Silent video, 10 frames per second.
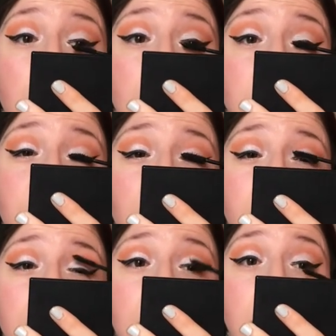It's
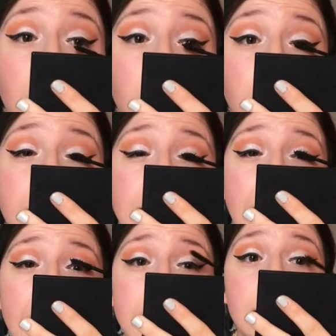very
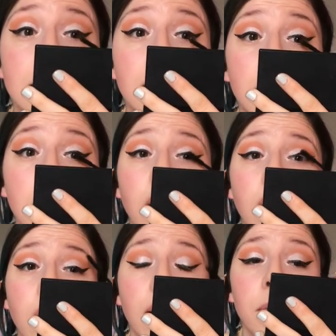intense.
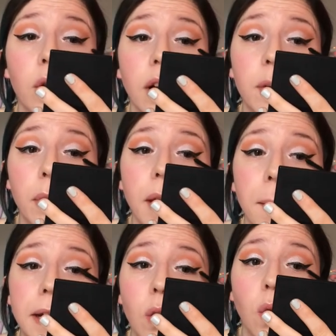I'm not going to have to put that
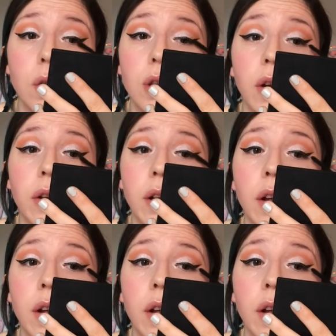many coats on.